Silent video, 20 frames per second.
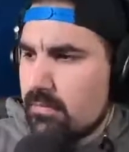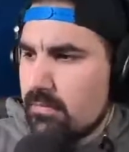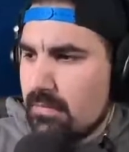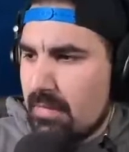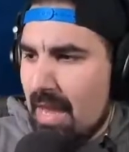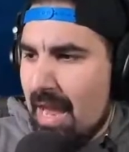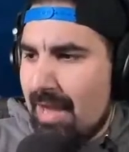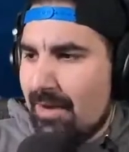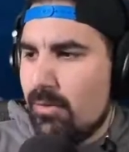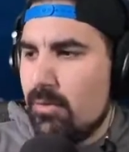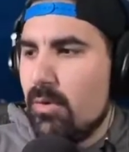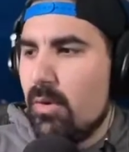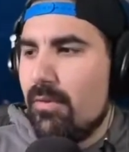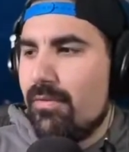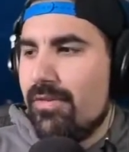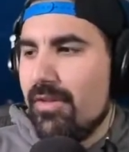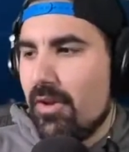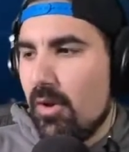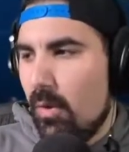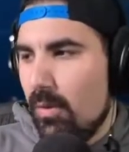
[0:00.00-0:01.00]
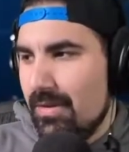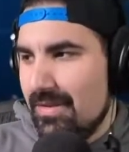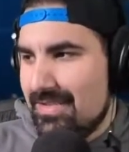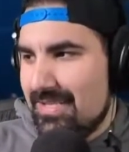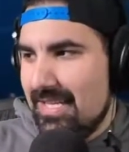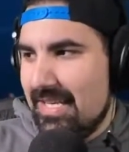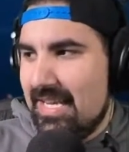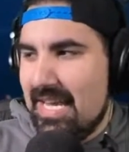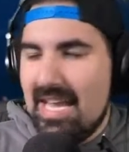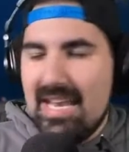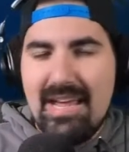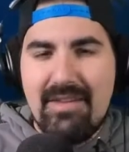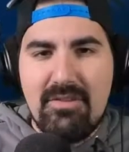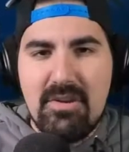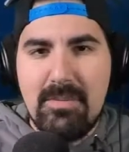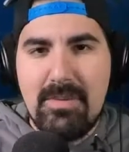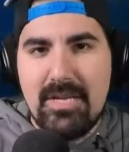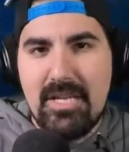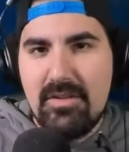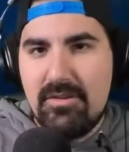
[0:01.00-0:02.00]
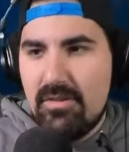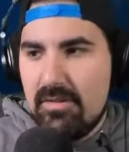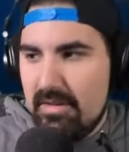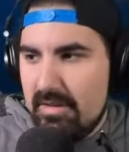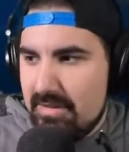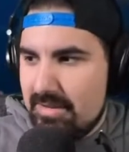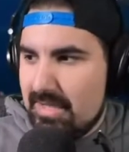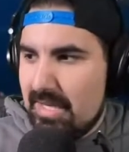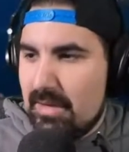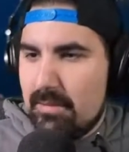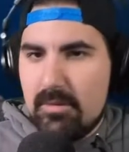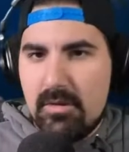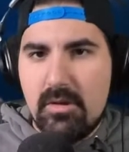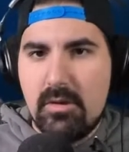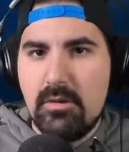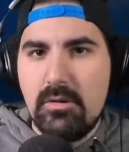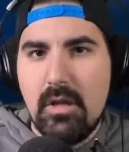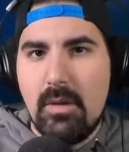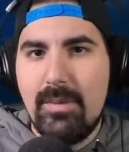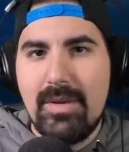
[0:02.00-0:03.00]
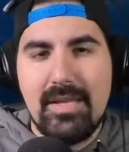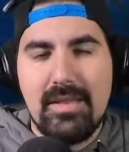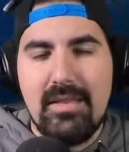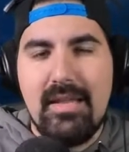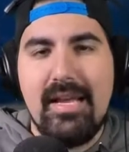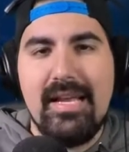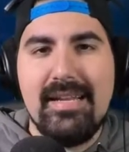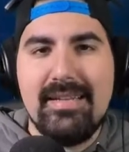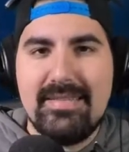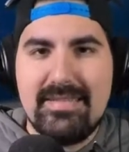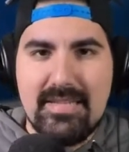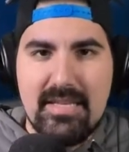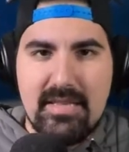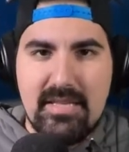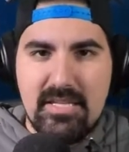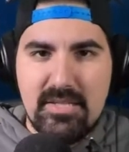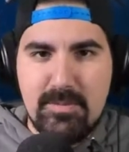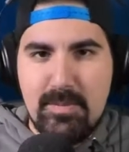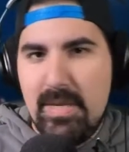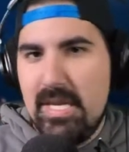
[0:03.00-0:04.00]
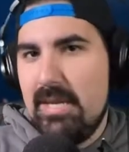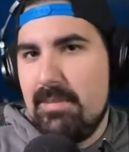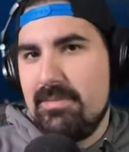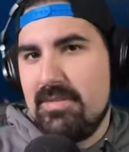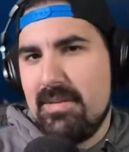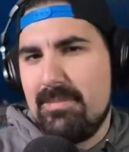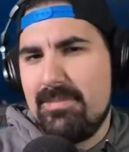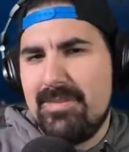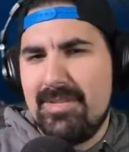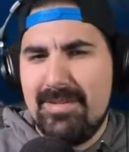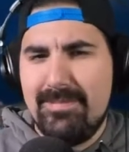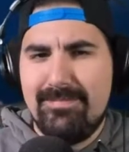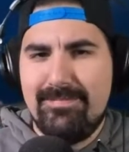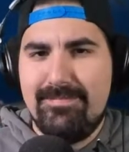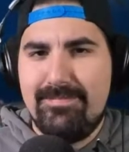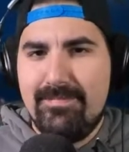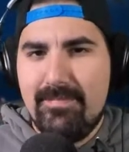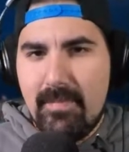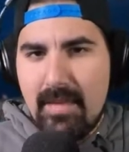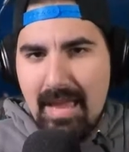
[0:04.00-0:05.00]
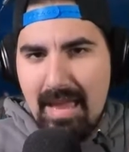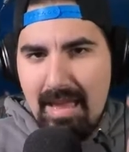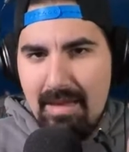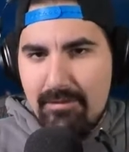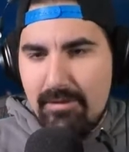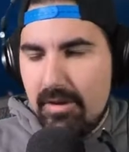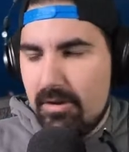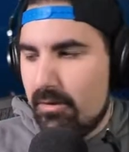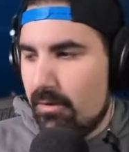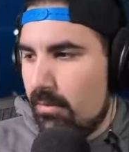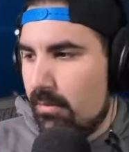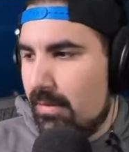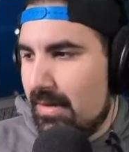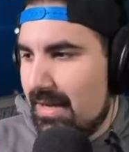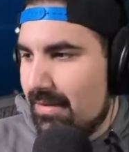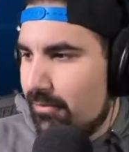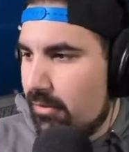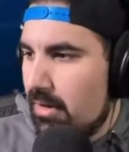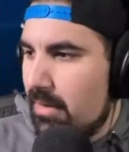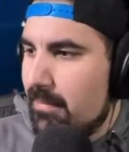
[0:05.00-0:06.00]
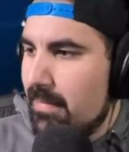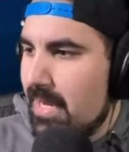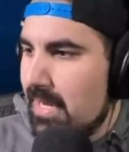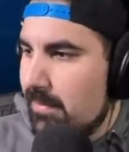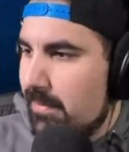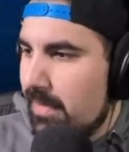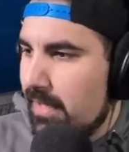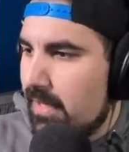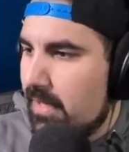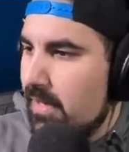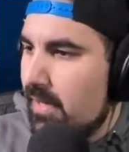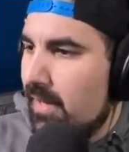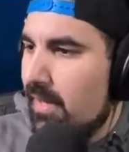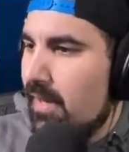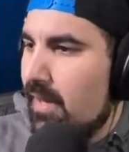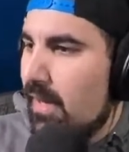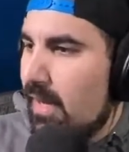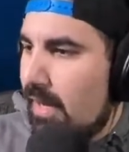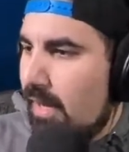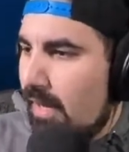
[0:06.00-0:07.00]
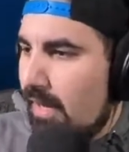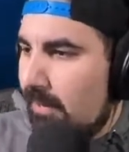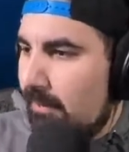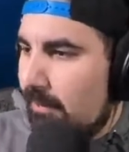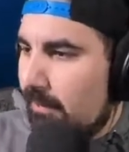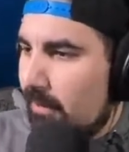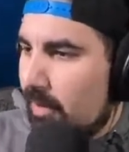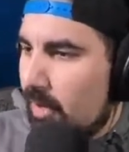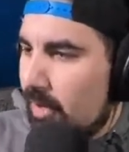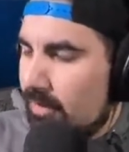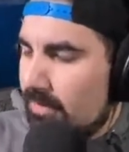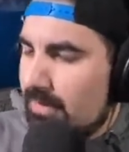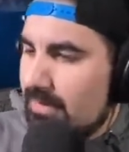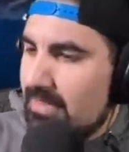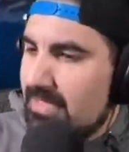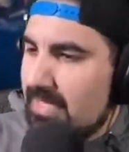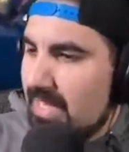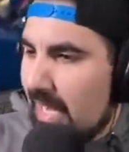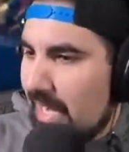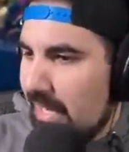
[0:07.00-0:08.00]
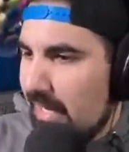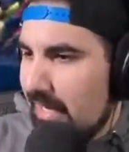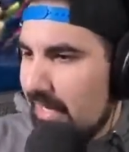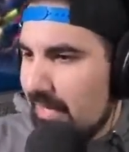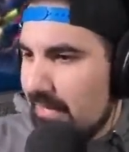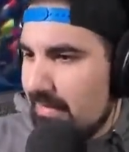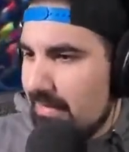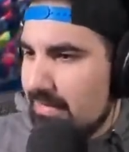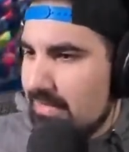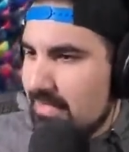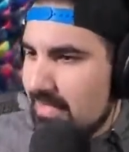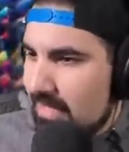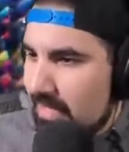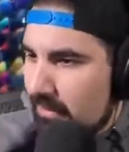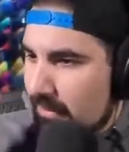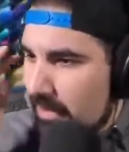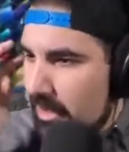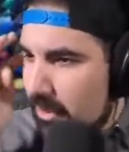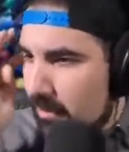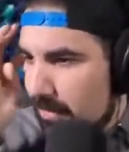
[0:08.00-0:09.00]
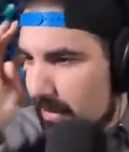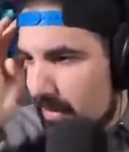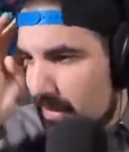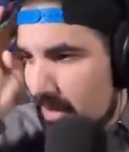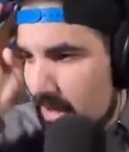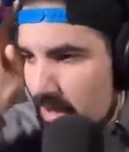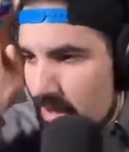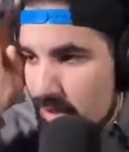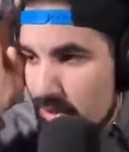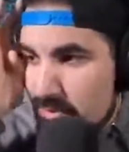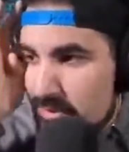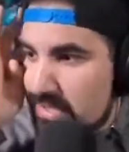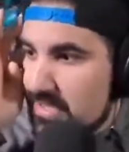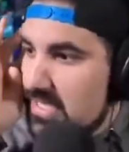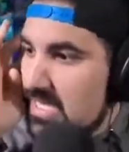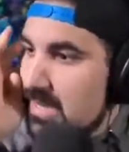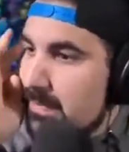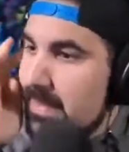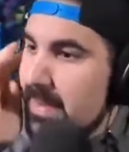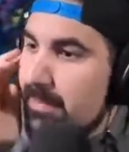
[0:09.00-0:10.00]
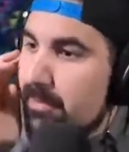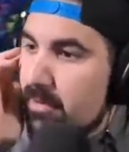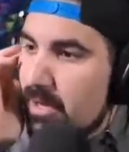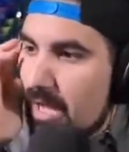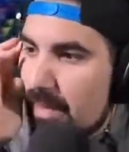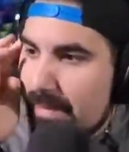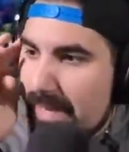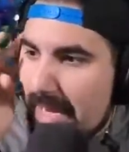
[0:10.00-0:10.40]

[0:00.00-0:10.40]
I don't know if the goal is to get everybody to these like glowing lights and these beams up to heaven or whatever it may be. Hard to say in this scenario, but you just see people coming